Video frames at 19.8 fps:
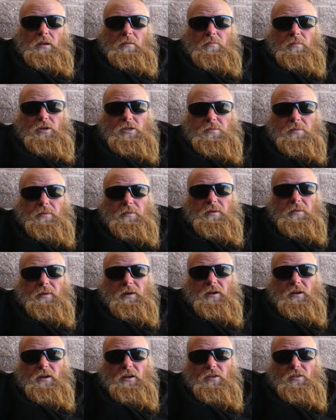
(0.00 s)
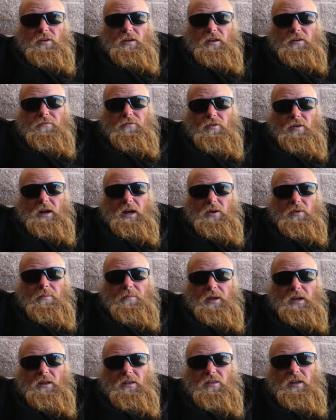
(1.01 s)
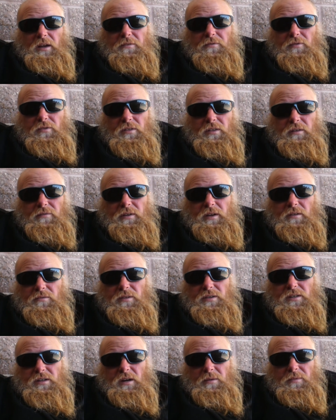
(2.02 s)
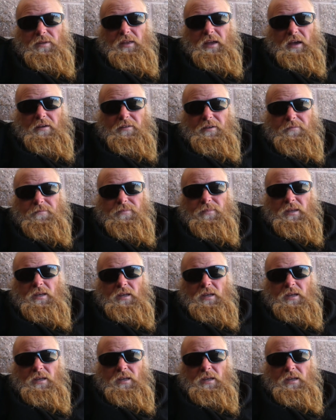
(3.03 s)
Most people in America are looking for how do I make a life worth living and retirement having.